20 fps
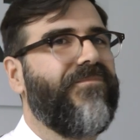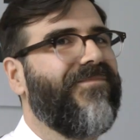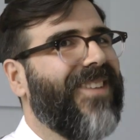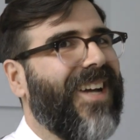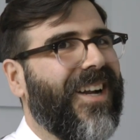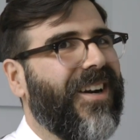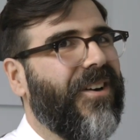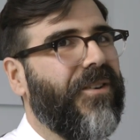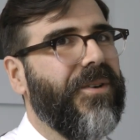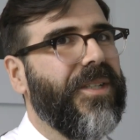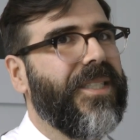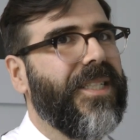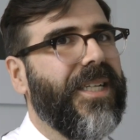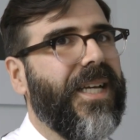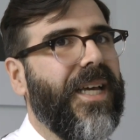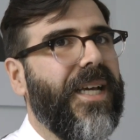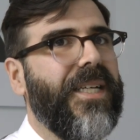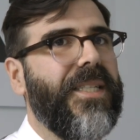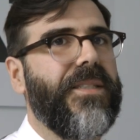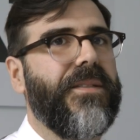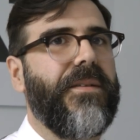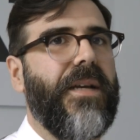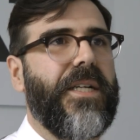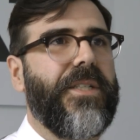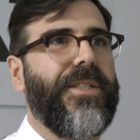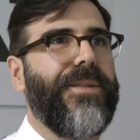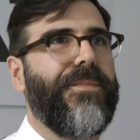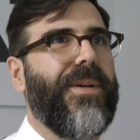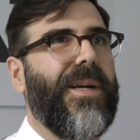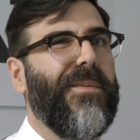Not always the case,
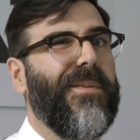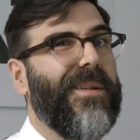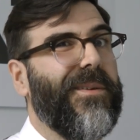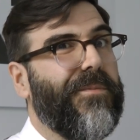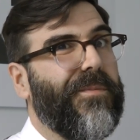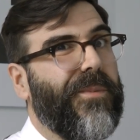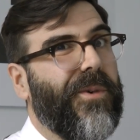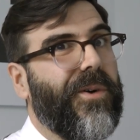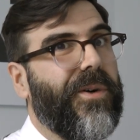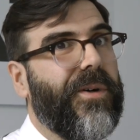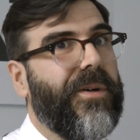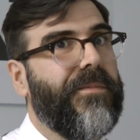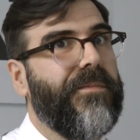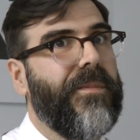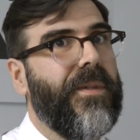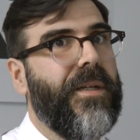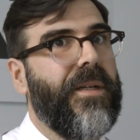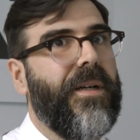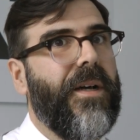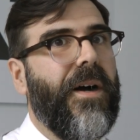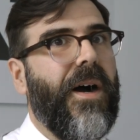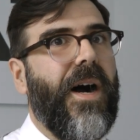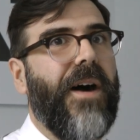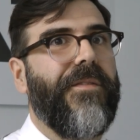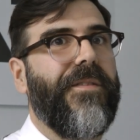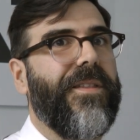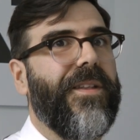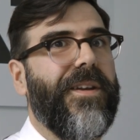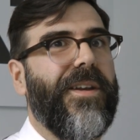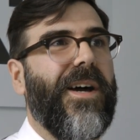actually, probably more
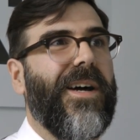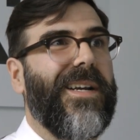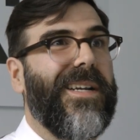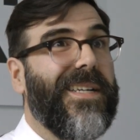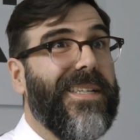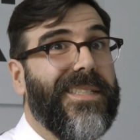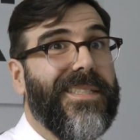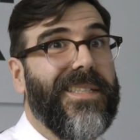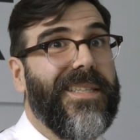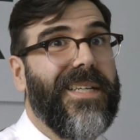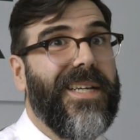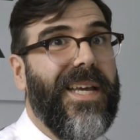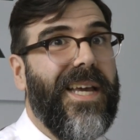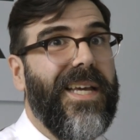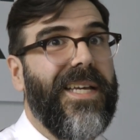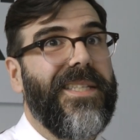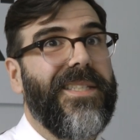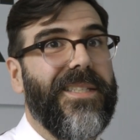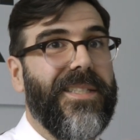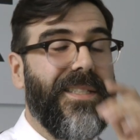often than not, it isn't the case.